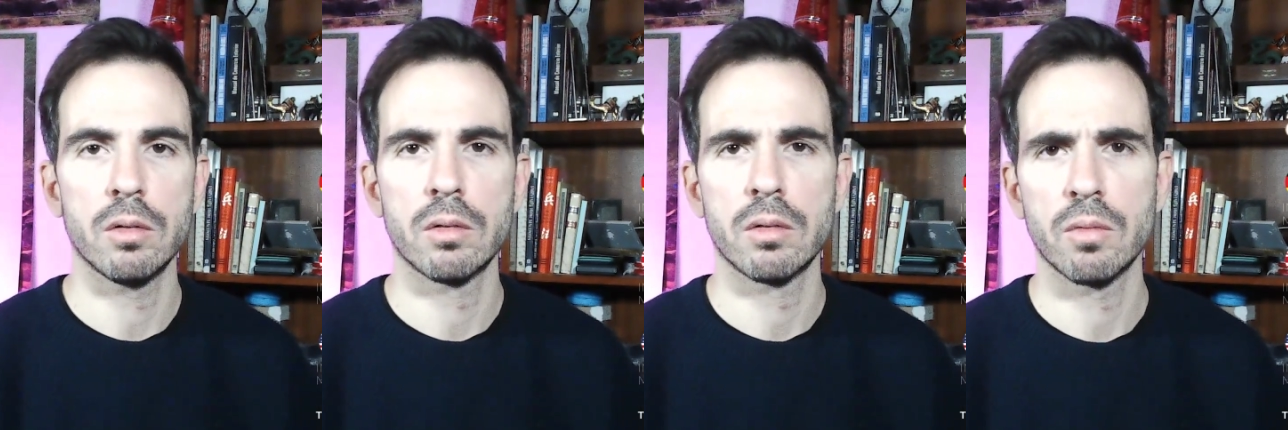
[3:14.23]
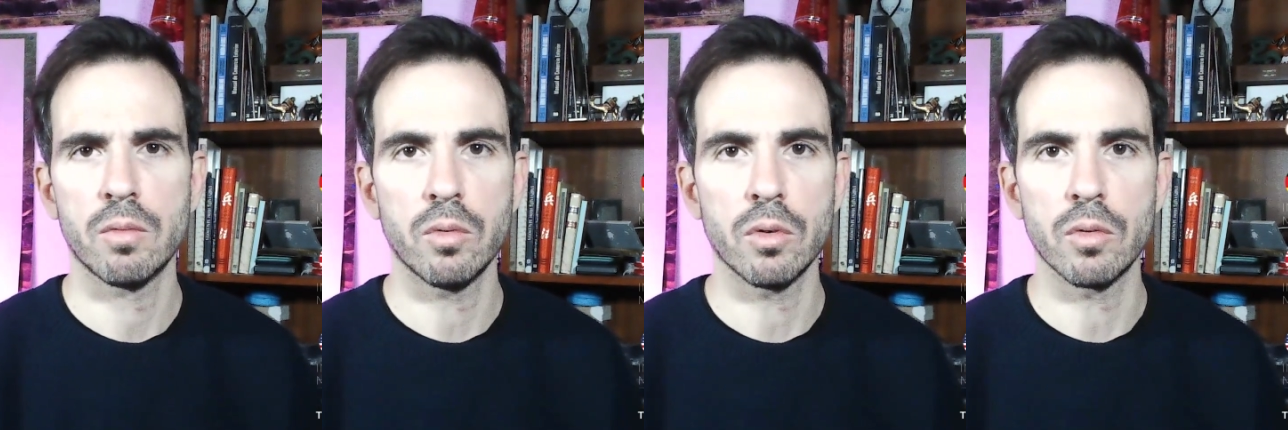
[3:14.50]

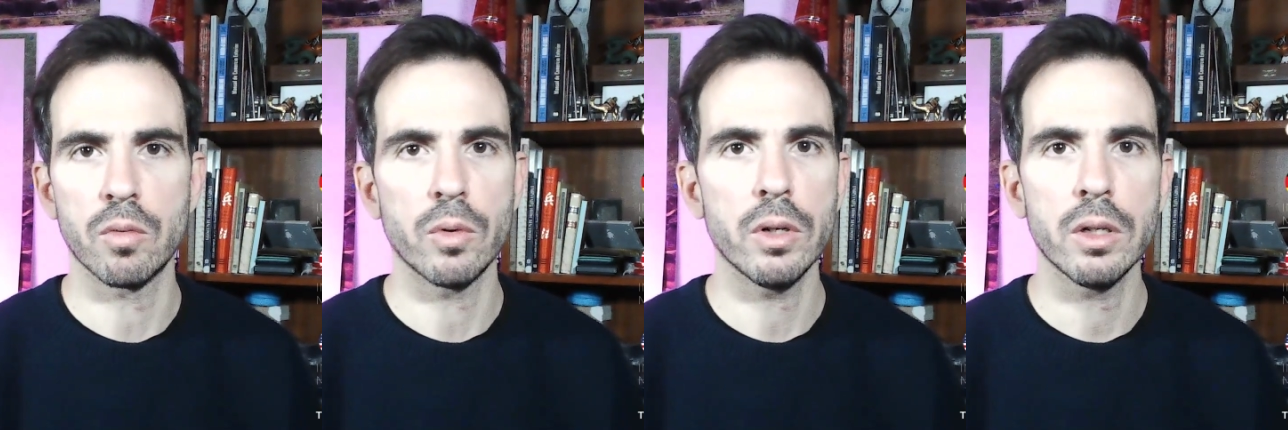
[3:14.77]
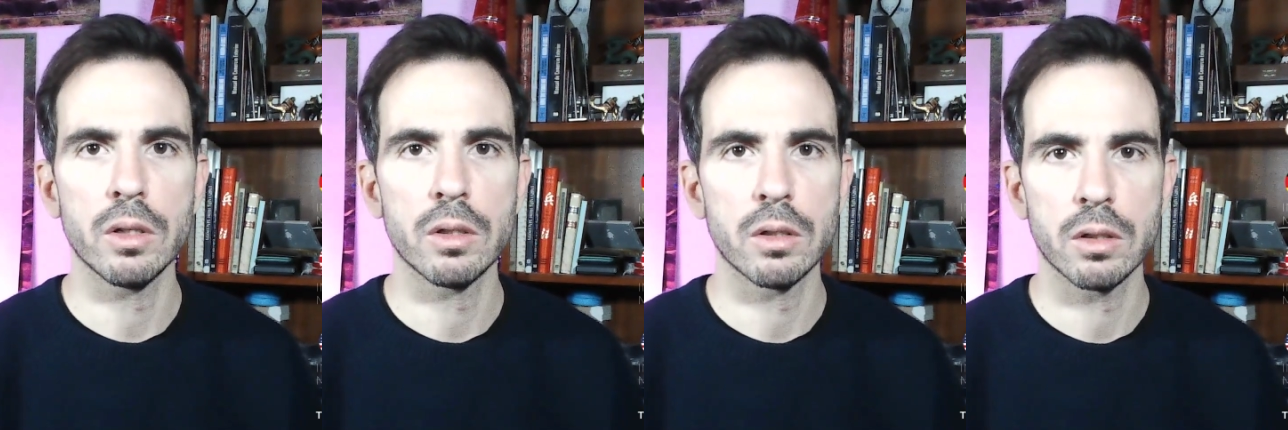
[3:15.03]
for free.
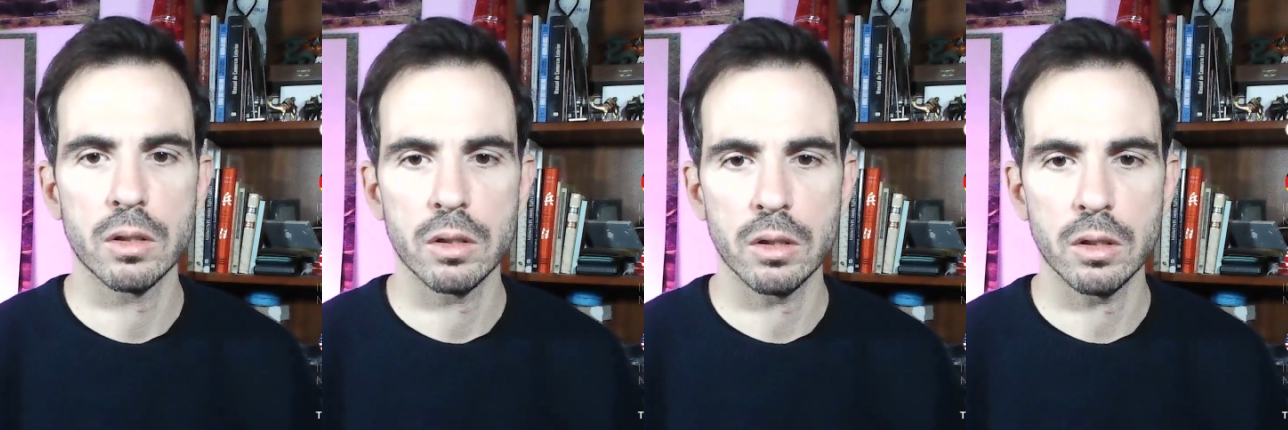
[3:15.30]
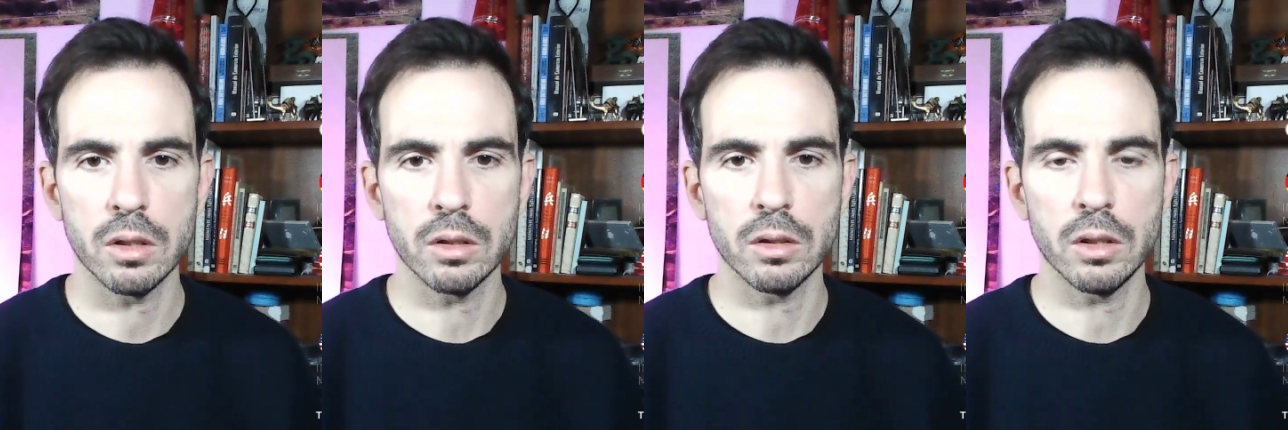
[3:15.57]

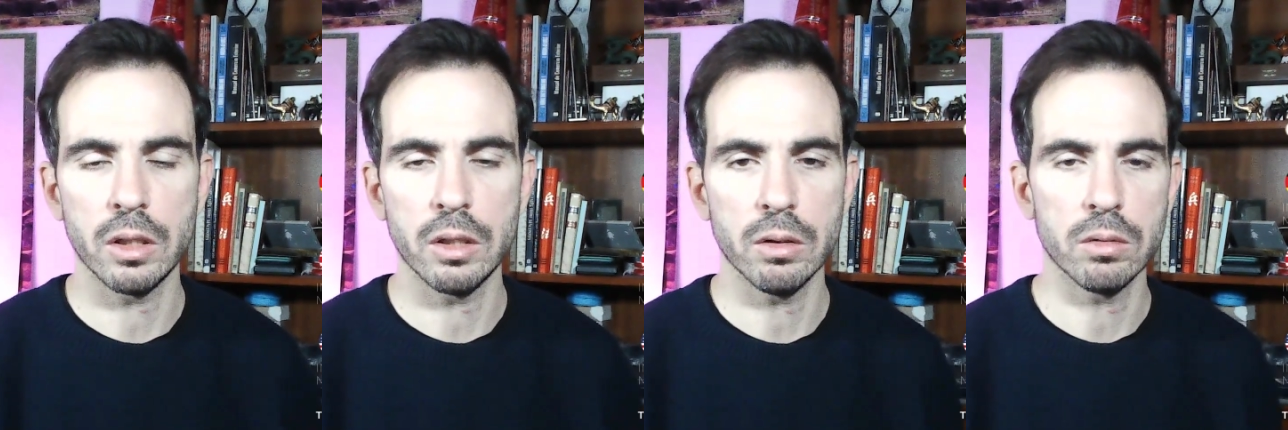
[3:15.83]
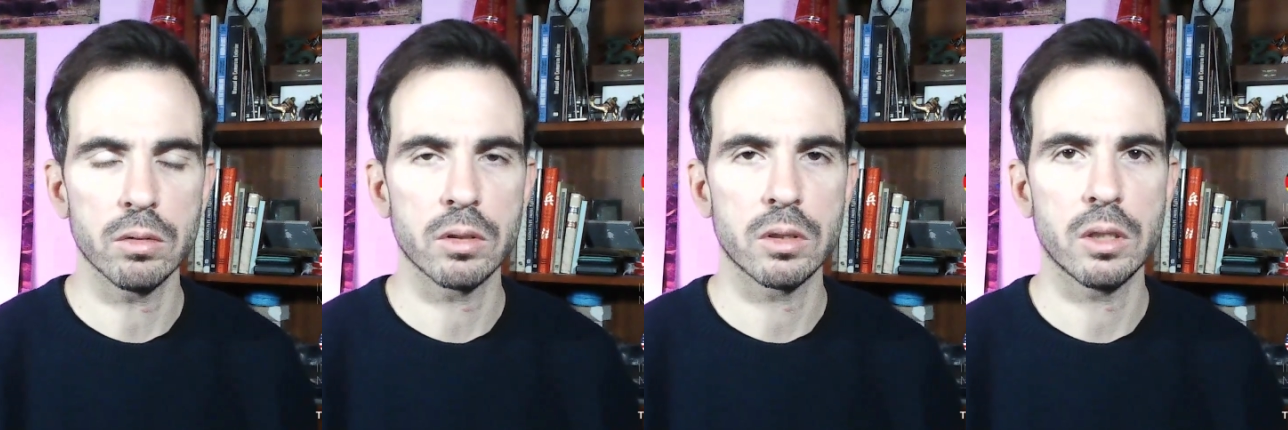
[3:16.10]
I
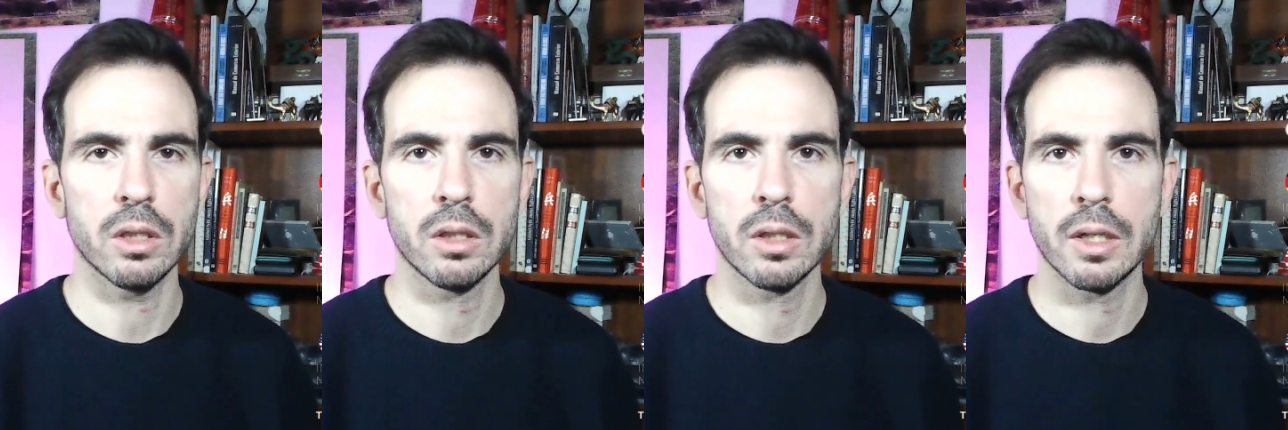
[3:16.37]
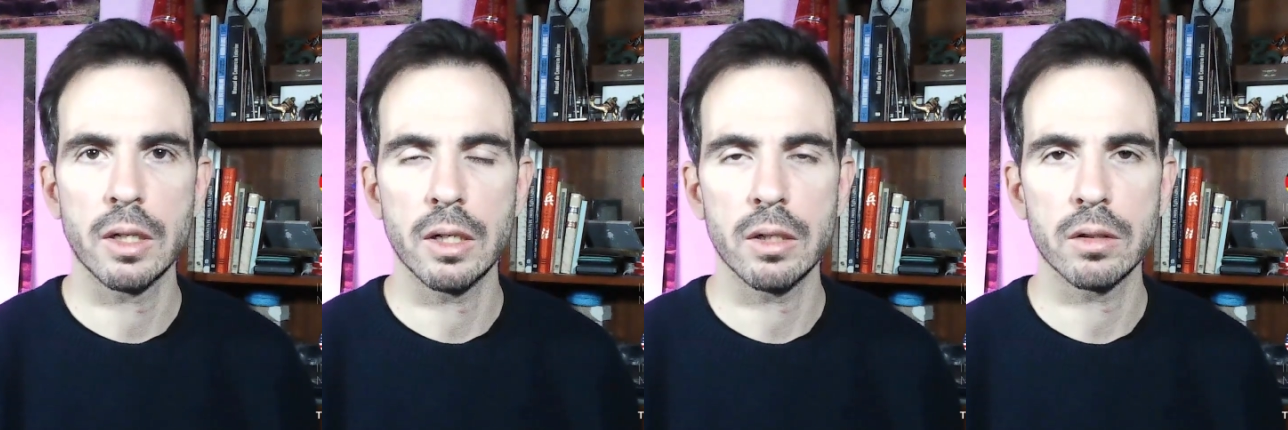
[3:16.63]
understand
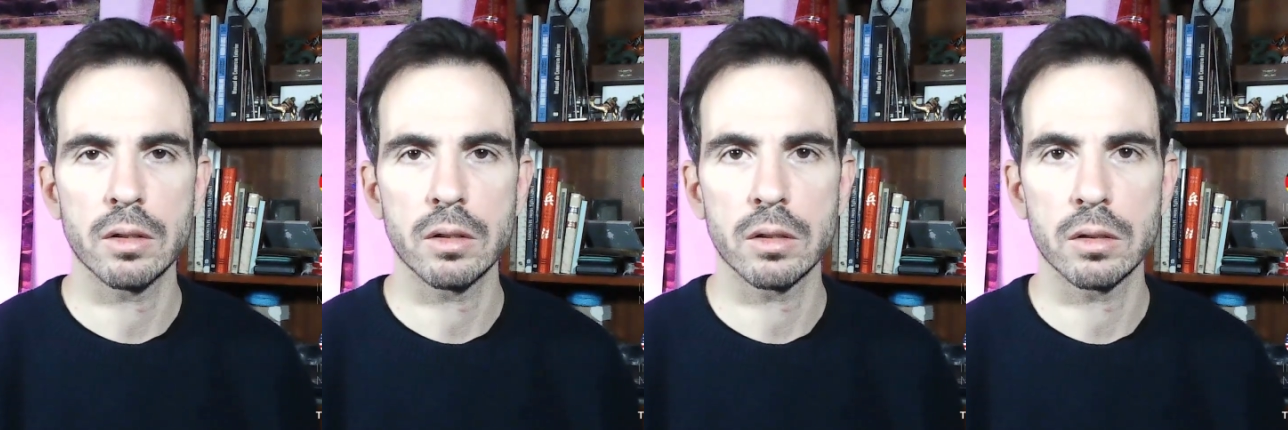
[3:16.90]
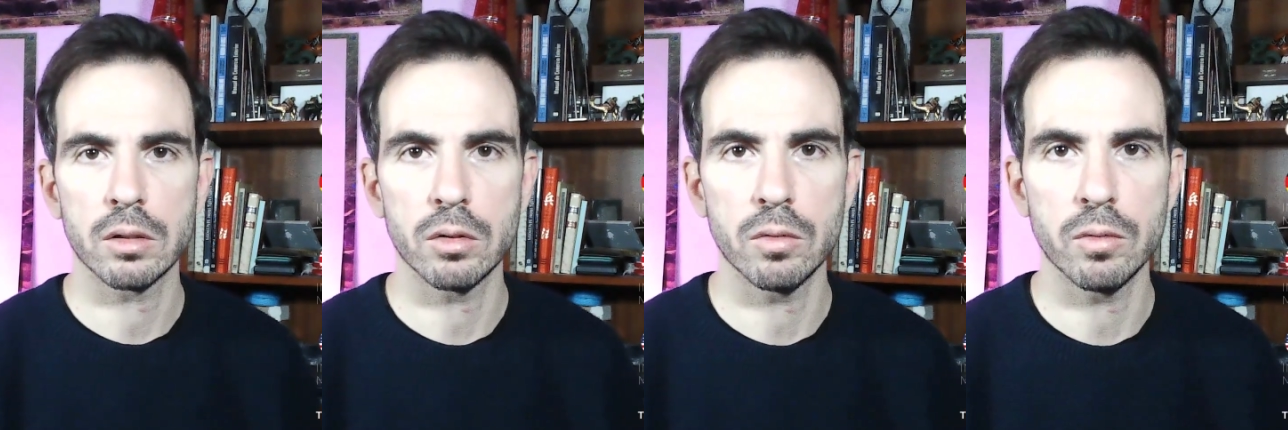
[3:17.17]

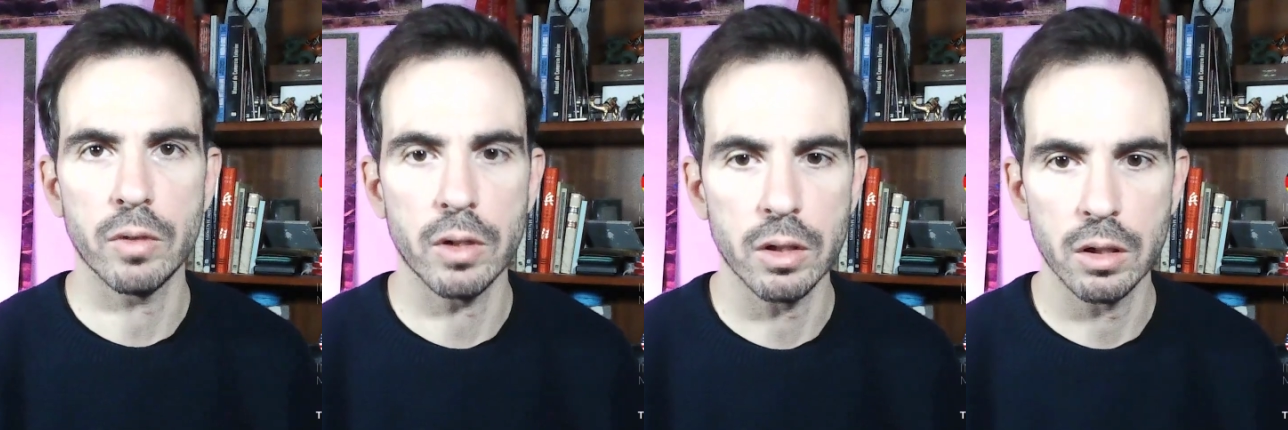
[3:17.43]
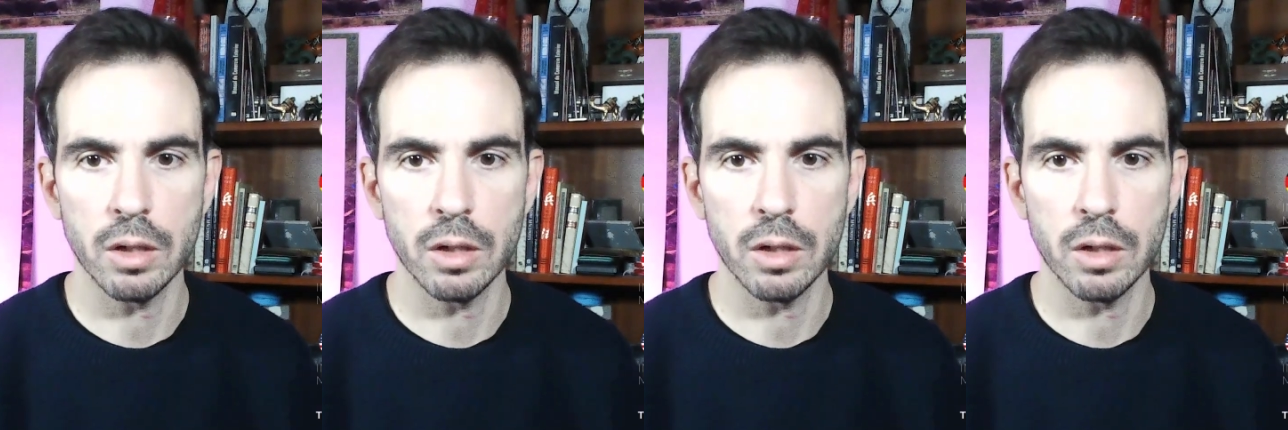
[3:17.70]
so far.